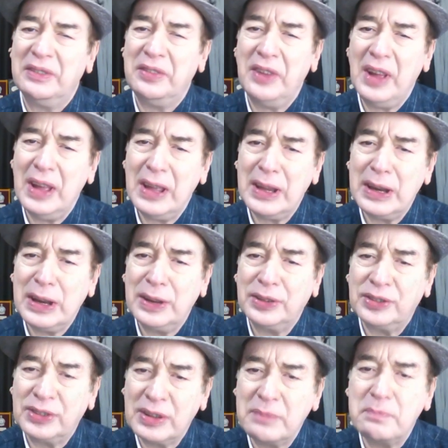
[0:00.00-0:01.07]
very
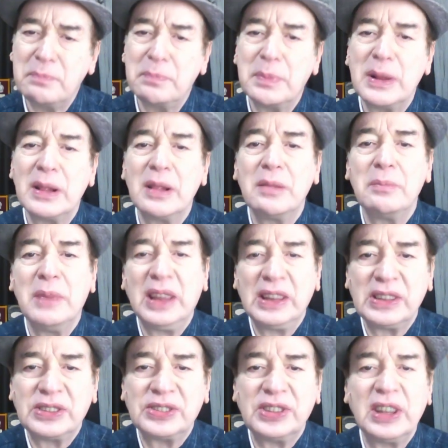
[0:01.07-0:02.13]
simple,
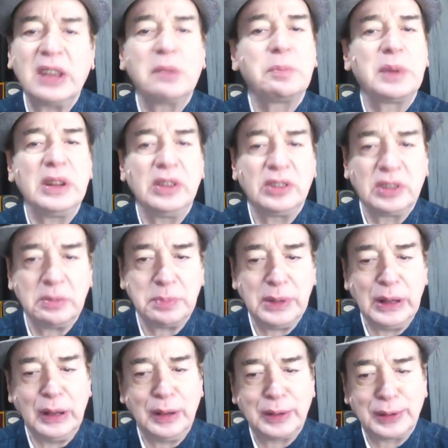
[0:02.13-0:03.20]
basic
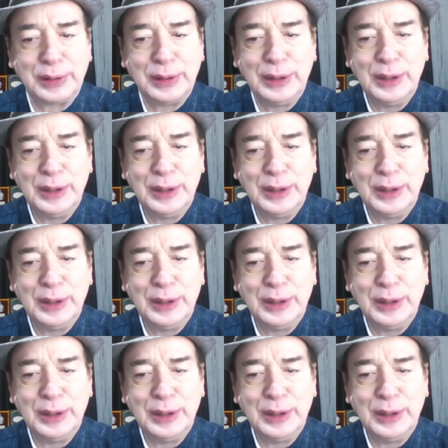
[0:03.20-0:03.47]
principles,